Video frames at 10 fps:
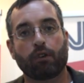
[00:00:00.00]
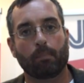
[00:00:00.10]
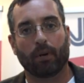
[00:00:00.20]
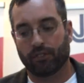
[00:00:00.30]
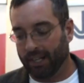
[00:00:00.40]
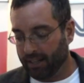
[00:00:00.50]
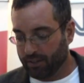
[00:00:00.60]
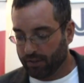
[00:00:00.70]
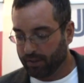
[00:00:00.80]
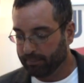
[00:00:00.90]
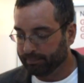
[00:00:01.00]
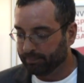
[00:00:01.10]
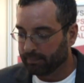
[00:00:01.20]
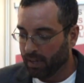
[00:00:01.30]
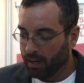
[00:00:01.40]
robotics.
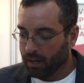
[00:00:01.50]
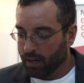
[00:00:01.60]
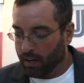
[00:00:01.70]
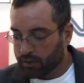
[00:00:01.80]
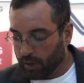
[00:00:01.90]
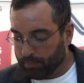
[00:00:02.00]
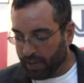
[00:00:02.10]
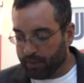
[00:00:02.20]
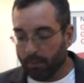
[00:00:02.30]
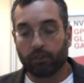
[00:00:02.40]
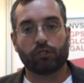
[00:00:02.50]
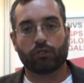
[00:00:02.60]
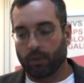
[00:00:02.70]
So both modules